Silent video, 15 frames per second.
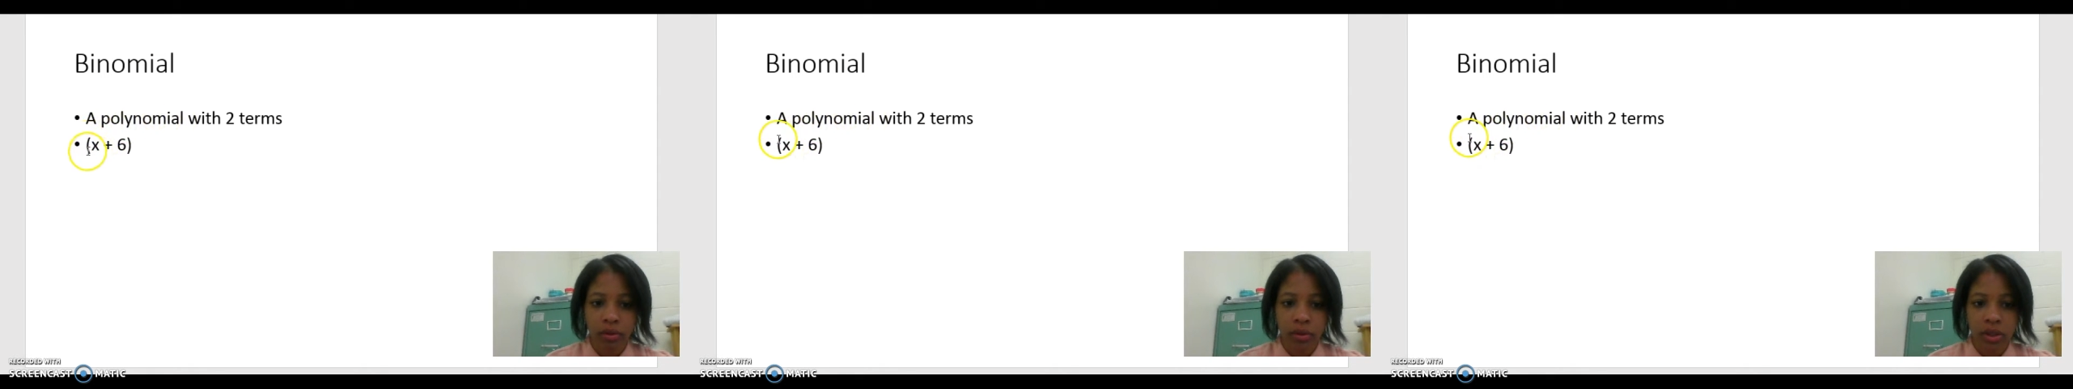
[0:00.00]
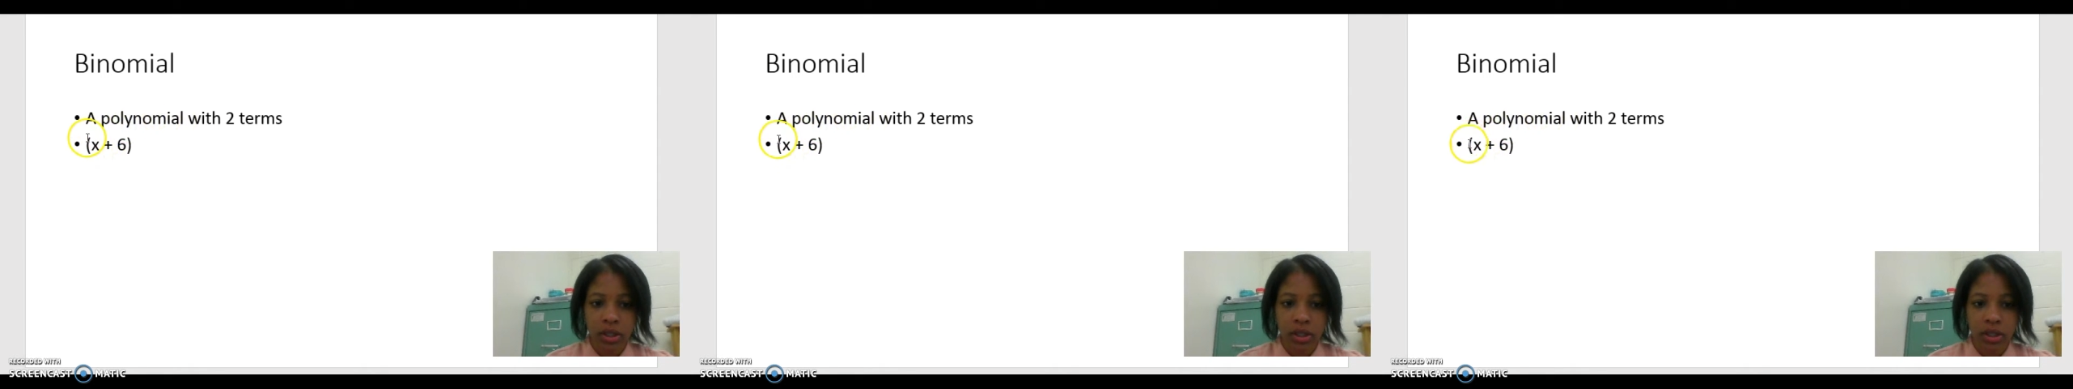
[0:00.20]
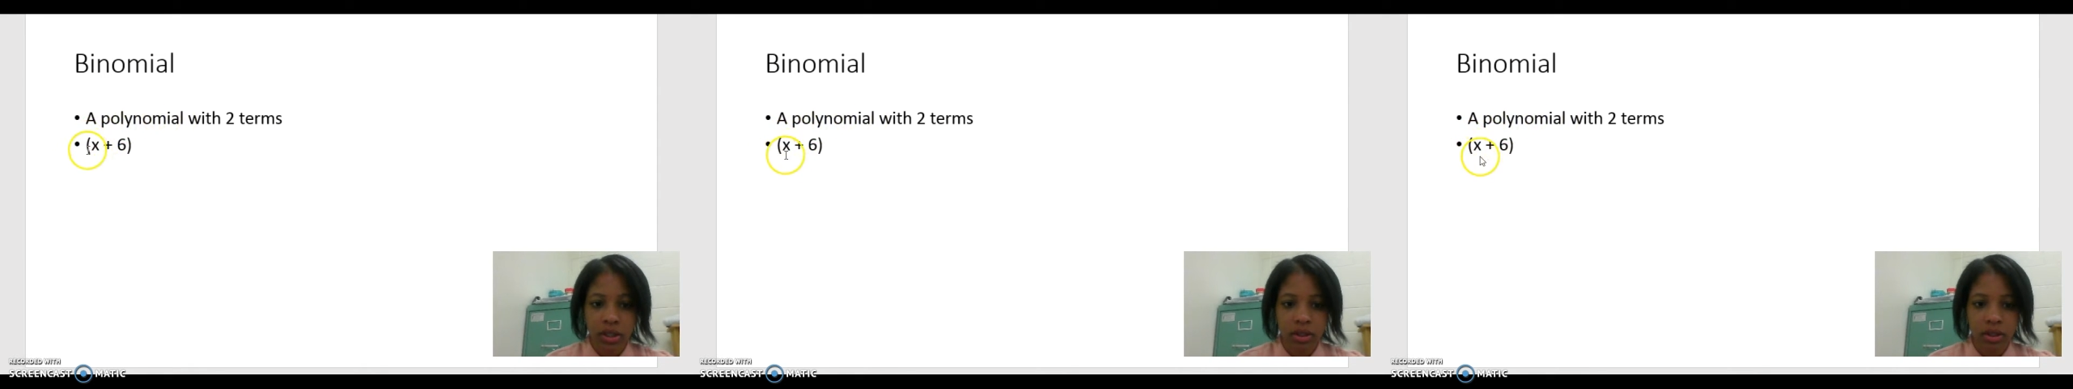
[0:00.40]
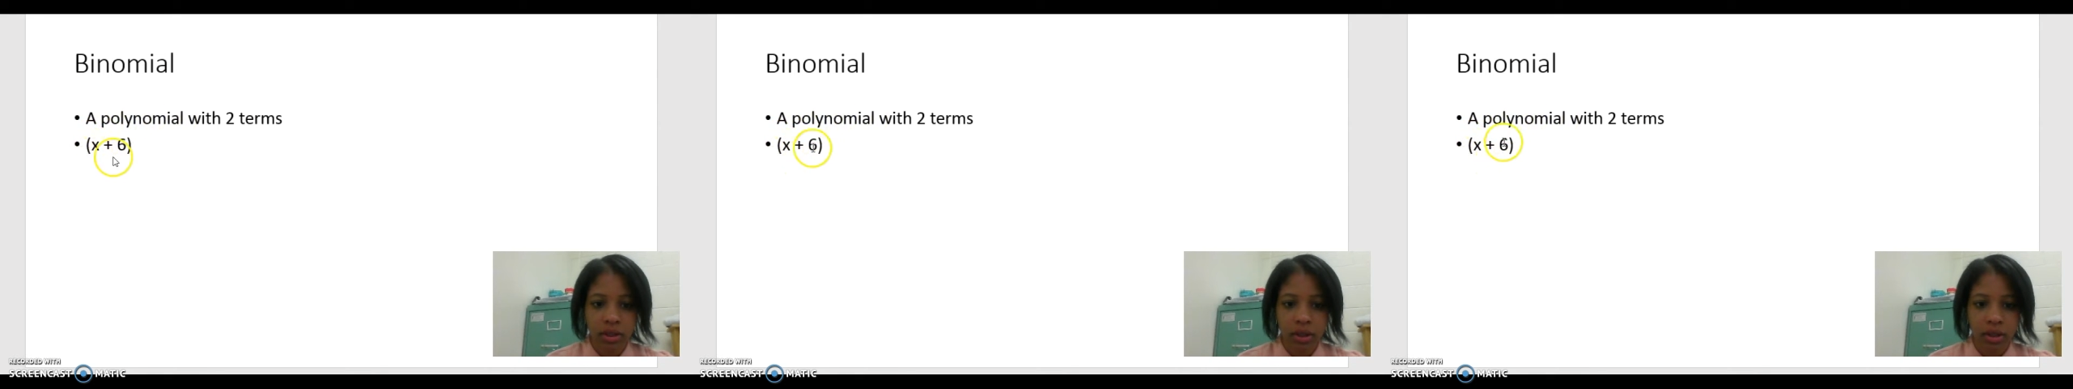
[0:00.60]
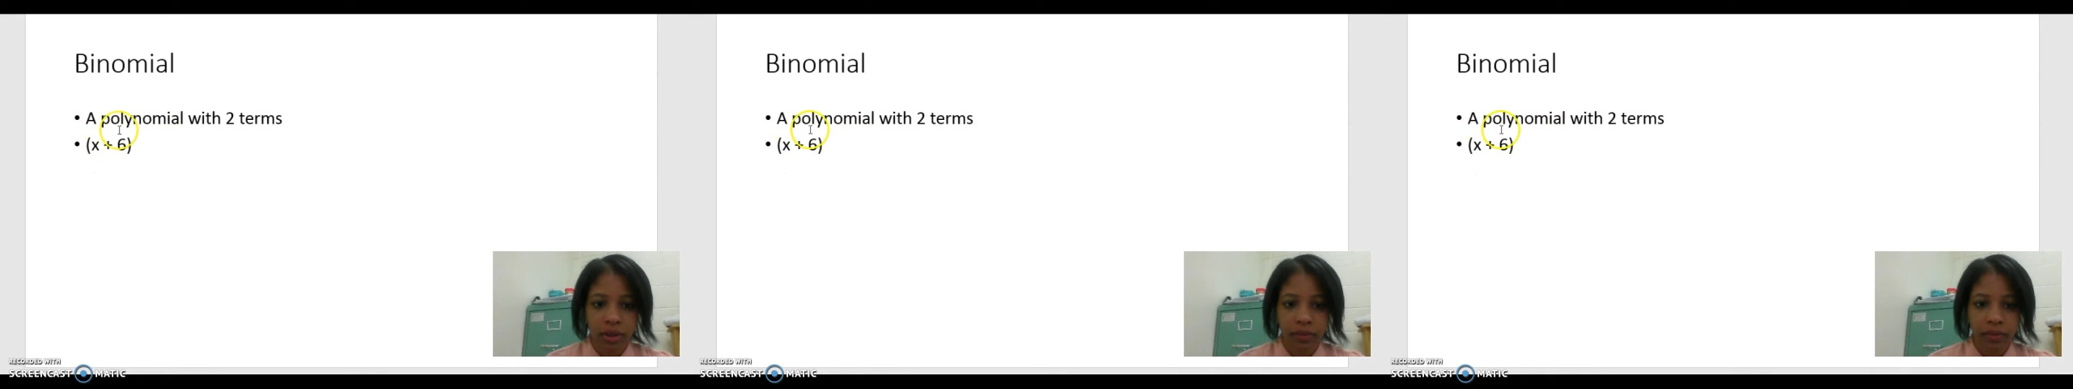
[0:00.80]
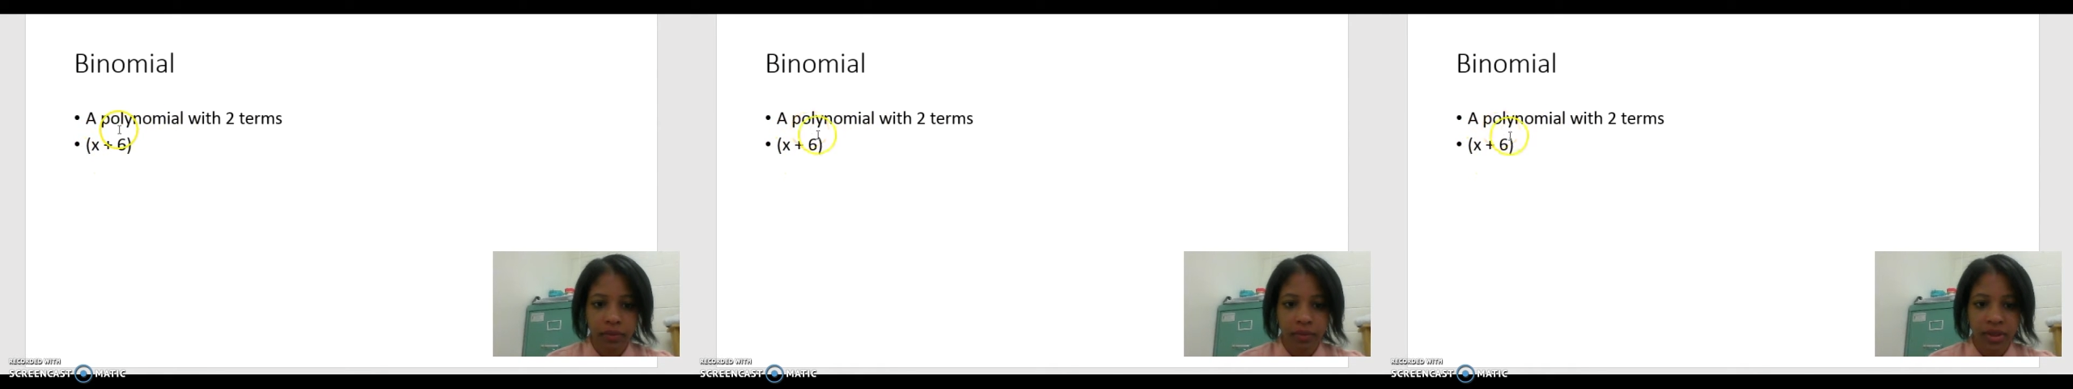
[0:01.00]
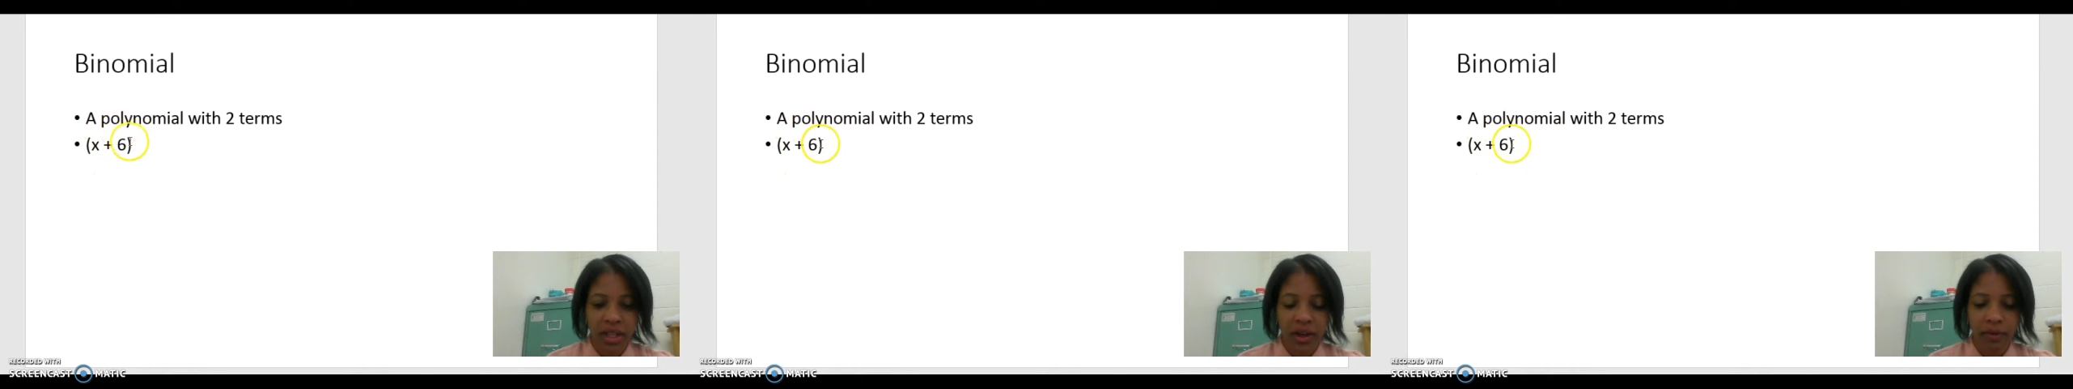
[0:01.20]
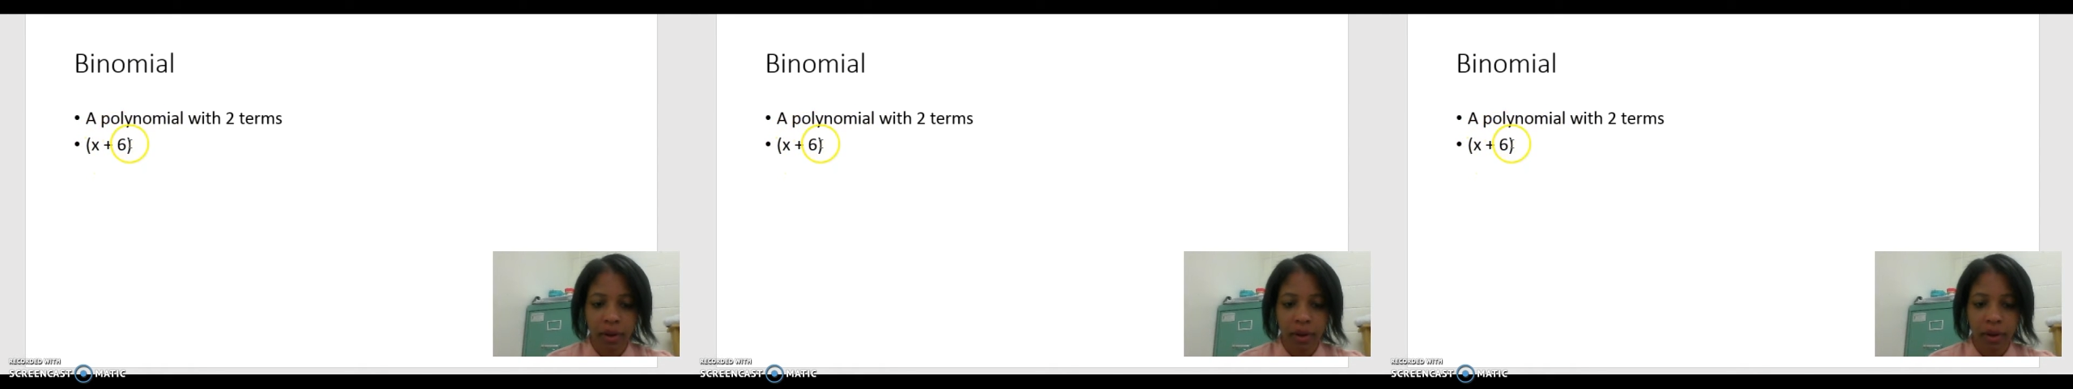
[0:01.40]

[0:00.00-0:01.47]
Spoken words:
which is just a set of